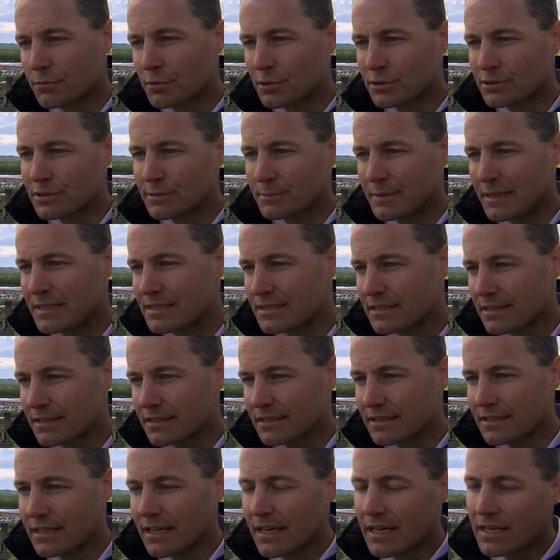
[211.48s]
water
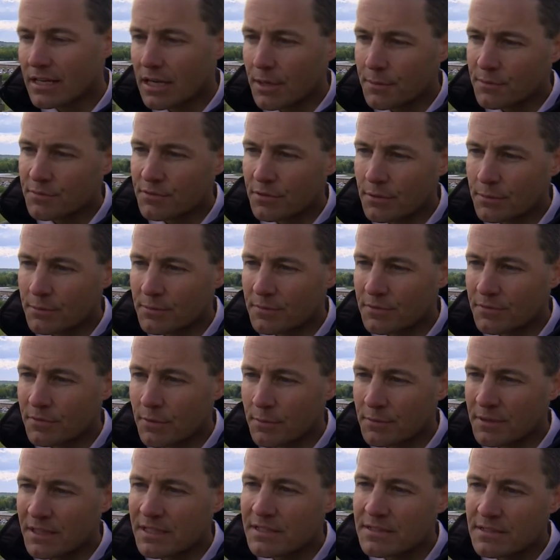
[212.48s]
basically comes from,
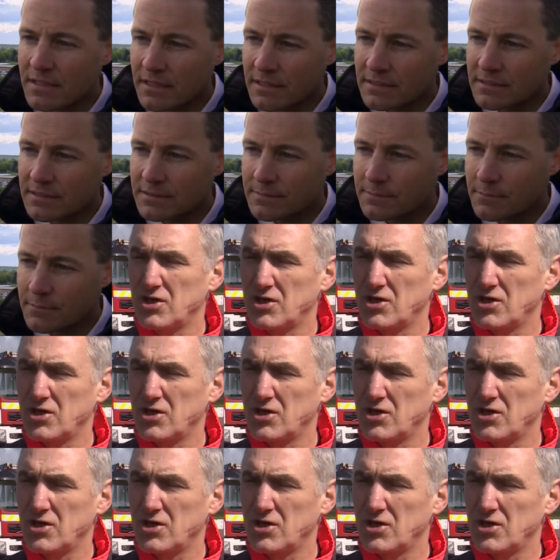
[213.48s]
from the incident.